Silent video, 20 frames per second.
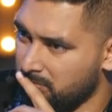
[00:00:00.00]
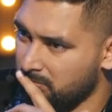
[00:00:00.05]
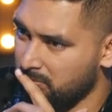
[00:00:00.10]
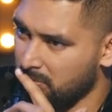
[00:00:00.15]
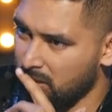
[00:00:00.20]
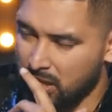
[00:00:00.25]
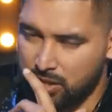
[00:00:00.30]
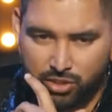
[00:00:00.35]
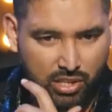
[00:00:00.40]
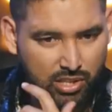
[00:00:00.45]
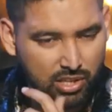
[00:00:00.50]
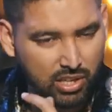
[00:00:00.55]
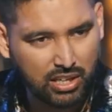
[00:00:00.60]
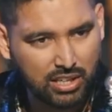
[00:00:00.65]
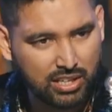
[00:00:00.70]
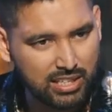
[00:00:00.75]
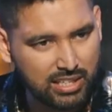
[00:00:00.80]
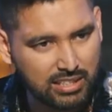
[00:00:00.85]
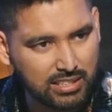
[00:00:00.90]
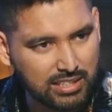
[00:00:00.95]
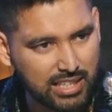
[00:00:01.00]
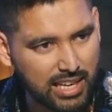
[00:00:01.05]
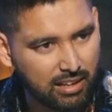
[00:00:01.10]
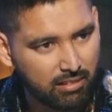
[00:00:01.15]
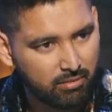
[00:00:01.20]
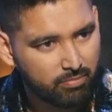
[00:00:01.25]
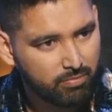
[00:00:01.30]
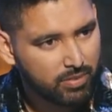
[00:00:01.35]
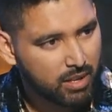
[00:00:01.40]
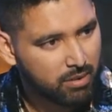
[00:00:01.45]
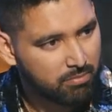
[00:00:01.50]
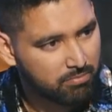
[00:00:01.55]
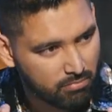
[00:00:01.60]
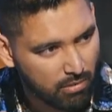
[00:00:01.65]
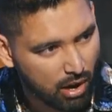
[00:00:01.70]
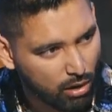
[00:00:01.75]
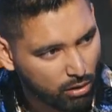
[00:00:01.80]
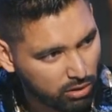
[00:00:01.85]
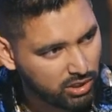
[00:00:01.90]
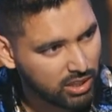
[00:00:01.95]
So you got to understand,
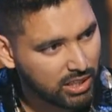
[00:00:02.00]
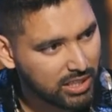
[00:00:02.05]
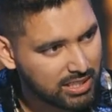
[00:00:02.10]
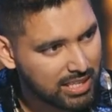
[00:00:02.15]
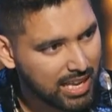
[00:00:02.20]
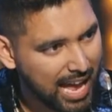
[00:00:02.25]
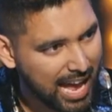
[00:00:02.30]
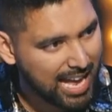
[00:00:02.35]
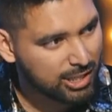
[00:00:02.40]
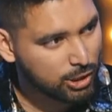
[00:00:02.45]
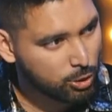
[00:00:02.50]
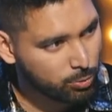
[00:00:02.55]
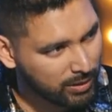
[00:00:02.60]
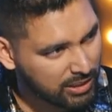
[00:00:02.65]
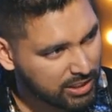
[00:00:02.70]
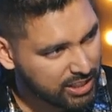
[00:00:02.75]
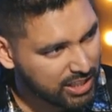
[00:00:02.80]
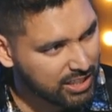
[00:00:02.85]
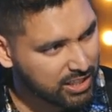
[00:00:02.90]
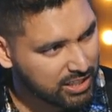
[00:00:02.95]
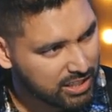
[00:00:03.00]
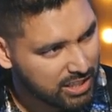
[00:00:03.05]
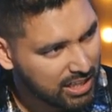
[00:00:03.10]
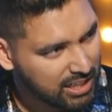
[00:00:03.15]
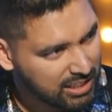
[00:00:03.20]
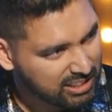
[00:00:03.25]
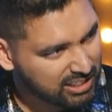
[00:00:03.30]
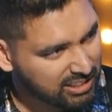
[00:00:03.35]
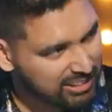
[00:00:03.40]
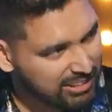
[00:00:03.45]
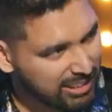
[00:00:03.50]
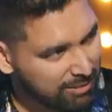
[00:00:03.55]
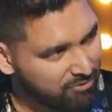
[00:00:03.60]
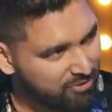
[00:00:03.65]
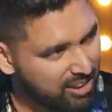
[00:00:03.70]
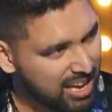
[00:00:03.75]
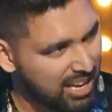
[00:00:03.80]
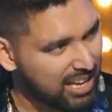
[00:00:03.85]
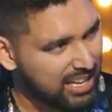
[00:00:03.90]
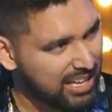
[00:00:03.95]
Moses, as much as
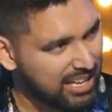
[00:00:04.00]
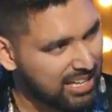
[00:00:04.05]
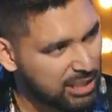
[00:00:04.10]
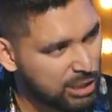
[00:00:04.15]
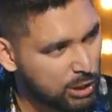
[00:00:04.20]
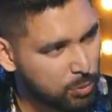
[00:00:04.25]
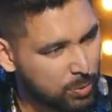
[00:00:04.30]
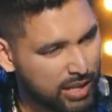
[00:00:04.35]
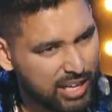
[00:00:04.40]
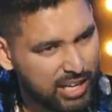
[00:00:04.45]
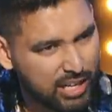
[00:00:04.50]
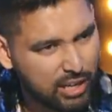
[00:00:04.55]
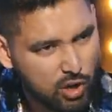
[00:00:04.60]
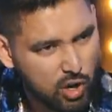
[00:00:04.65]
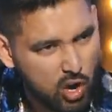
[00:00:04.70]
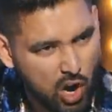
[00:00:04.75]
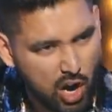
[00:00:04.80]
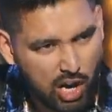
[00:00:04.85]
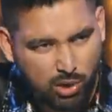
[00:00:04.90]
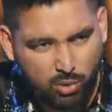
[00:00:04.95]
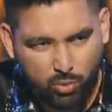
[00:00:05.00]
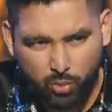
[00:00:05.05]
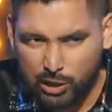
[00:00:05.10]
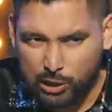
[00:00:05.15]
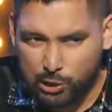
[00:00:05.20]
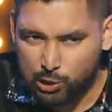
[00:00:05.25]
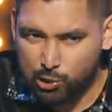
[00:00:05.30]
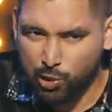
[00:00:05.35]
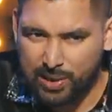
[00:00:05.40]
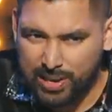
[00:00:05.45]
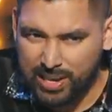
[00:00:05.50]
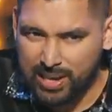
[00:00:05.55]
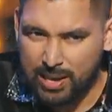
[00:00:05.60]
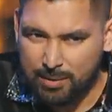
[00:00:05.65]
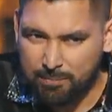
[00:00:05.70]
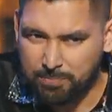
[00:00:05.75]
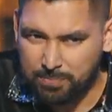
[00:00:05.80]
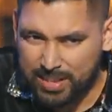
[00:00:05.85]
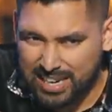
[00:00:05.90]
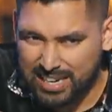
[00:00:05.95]
somewhere in his spirit, God was showing
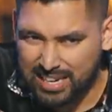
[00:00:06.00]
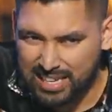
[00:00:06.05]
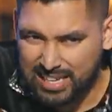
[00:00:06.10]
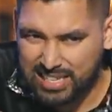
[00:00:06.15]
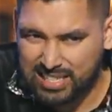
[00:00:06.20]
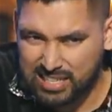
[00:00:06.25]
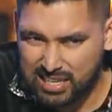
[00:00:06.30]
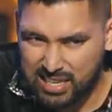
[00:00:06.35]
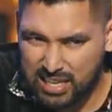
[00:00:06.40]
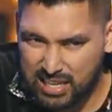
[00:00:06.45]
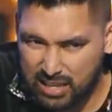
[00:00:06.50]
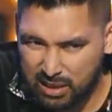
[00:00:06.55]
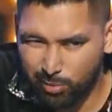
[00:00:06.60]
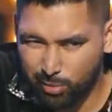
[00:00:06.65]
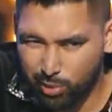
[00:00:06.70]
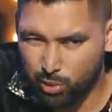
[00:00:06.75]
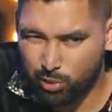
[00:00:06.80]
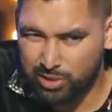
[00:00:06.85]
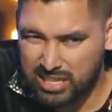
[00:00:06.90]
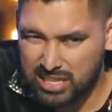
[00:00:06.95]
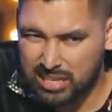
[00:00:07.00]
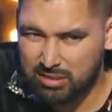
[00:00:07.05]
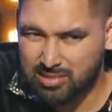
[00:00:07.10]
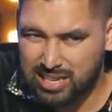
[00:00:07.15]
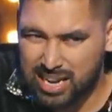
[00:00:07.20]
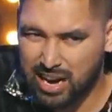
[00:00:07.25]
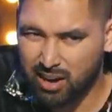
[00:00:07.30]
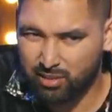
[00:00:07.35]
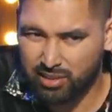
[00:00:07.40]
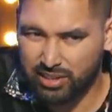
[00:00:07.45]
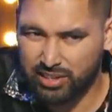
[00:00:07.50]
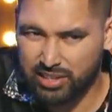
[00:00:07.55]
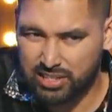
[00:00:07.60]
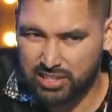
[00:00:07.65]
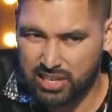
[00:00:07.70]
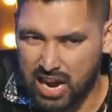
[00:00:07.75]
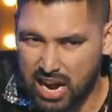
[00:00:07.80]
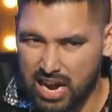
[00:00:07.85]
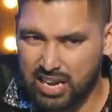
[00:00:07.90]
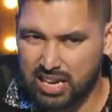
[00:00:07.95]
him that he's a Hebrew deep down in
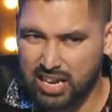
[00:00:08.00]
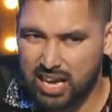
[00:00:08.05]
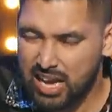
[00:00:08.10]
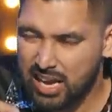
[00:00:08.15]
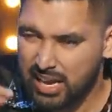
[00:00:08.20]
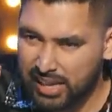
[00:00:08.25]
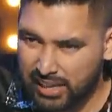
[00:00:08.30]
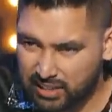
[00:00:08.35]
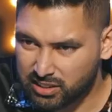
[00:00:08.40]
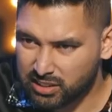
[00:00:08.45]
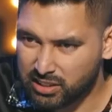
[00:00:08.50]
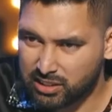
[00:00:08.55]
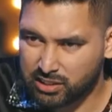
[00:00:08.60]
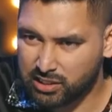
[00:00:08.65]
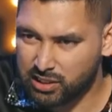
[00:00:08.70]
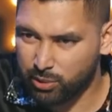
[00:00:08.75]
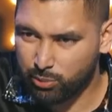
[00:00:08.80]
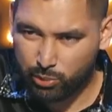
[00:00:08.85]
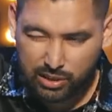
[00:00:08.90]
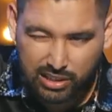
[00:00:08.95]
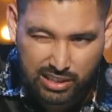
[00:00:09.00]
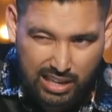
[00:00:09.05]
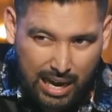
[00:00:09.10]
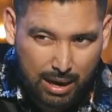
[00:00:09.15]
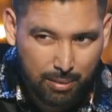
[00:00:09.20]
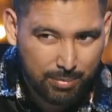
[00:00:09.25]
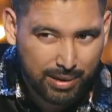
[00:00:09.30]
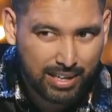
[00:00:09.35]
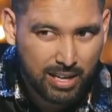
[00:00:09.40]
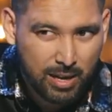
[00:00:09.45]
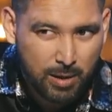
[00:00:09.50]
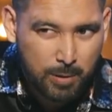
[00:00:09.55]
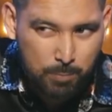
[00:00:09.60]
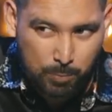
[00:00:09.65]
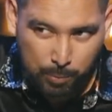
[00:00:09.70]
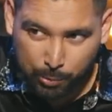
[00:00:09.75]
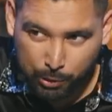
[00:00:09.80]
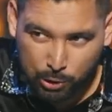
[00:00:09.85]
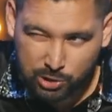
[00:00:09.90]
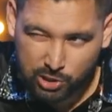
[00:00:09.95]
his heart, his sister would come and
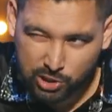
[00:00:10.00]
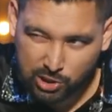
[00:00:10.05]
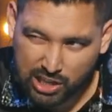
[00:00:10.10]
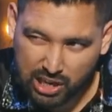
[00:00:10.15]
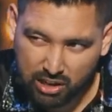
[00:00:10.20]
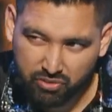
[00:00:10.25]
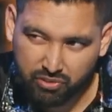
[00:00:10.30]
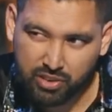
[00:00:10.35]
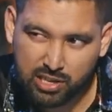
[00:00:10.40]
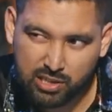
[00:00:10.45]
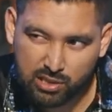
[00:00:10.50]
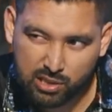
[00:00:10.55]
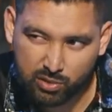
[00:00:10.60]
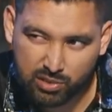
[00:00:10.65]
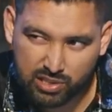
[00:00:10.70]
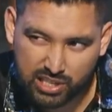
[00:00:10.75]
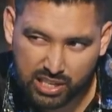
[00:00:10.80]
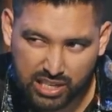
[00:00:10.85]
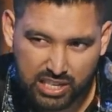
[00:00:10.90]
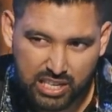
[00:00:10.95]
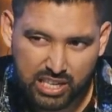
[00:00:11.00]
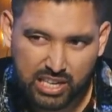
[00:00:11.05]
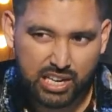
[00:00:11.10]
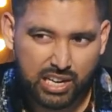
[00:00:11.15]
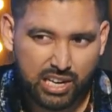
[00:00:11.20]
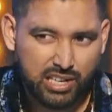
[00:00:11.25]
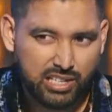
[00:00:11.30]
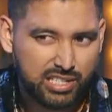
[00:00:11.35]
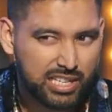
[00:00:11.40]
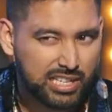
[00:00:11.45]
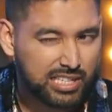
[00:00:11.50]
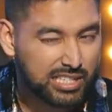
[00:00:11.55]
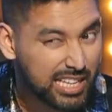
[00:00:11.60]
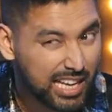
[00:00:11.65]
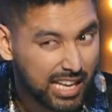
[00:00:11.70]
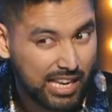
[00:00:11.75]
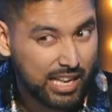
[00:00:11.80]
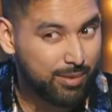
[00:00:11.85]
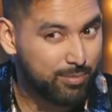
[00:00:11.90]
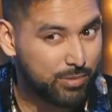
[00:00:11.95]
put stuff into his ears and
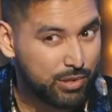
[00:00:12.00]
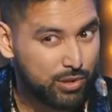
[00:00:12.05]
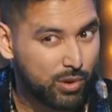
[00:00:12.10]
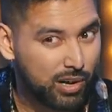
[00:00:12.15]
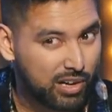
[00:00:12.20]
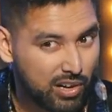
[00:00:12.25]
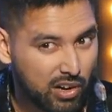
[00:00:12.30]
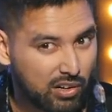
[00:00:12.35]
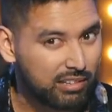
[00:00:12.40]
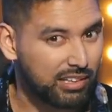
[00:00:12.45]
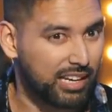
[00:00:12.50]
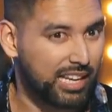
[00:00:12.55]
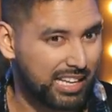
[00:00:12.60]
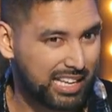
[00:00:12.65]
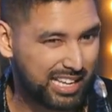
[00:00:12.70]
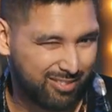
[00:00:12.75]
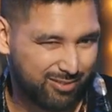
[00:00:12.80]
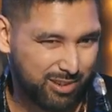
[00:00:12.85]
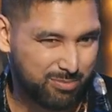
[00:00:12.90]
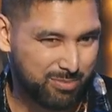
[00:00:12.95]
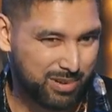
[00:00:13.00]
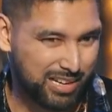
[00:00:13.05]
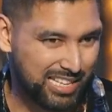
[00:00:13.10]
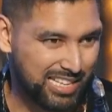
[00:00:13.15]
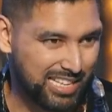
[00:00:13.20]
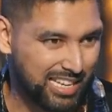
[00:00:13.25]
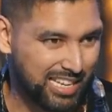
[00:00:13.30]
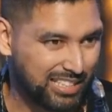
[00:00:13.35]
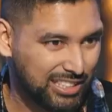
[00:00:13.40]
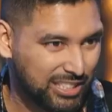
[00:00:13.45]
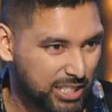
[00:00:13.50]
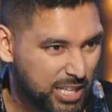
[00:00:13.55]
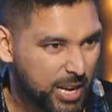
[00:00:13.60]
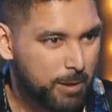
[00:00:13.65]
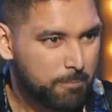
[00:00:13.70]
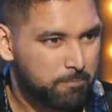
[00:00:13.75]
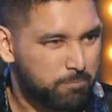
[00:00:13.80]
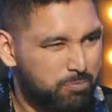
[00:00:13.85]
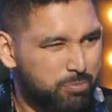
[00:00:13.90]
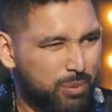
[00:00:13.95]
tell him, you are not like everybody else.
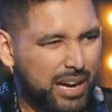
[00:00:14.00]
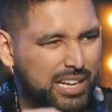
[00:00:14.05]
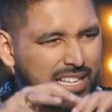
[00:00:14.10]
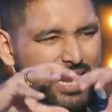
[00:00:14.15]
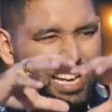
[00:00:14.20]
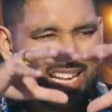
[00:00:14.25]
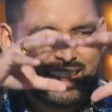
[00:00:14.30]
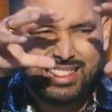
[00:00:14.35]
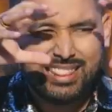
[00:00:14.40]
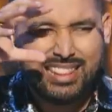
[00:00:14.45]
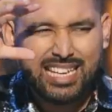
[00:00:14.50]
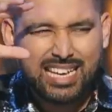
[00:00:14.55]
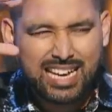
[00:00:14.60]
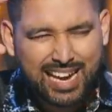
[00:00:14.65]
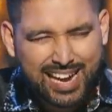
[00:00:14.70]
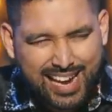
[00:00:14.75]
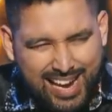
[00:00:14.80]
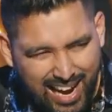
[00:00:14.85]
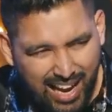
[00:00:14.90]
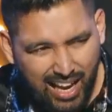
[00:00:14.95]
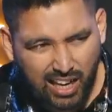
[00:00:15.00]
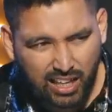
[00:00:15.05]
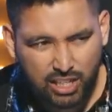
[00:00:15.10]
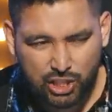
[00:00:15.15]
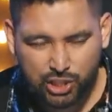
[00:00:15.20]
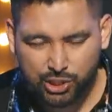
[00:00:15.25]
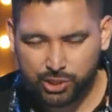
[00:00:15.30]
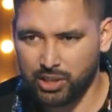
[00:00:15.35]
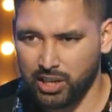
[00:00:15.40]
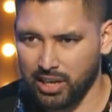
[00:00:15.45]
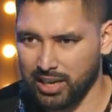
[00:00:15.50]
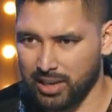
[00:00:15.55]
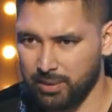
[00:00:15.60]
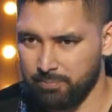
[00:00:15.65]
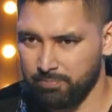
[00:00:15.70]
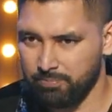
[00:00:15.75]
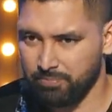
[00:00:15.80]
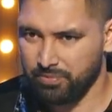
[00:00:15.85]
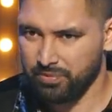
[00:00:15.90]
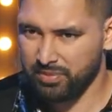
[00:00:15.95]
But the culture
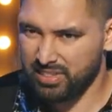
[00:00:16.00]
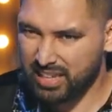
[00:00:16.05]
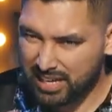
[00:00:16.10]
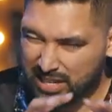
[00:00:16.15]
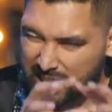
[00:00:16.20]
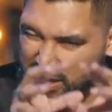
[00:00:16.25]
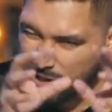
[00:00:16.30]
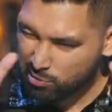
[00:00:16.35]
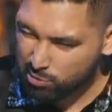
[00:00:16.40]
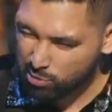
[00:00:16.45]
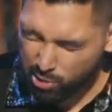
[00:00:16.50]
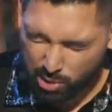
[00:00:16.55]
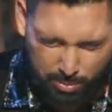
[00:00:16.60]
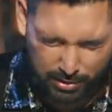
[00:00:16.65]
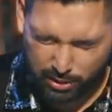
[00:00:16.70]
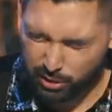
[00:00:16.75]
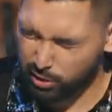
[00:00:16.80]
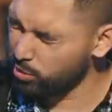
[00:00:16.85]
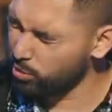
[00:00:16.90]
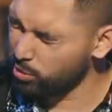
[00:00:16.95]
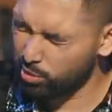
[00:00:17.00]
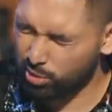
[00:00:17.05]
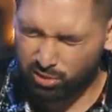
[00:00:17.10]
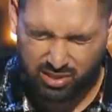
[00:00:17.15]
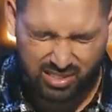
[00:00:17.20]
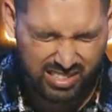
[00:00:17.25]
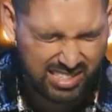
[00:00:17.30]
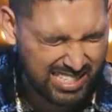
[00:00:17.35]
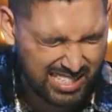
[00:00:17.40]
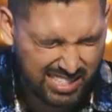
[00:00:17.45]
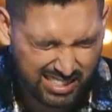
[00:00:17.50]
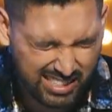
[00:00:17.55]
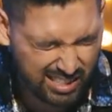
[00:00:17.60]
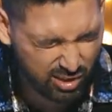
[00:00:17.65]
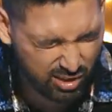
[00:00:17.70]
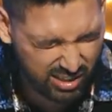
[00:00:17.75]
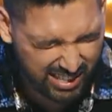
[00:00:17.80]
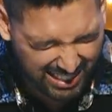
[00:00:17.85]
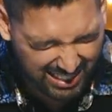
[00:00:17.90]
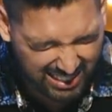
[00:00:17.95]
that he grew up in, this is so critical that
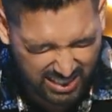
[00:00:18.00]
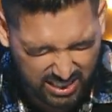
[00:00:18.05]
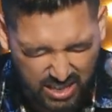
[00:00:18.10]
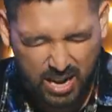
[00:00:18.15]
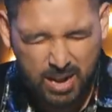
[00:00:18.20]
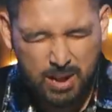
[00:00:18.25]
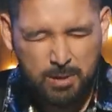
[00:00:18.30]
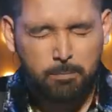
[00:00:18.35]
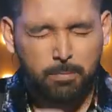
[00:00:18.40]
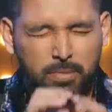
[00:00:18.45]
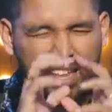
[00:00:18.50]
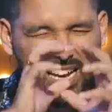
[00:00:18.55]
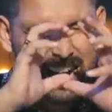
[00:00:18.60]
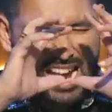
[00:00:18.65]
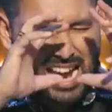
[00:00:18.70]
you get this, the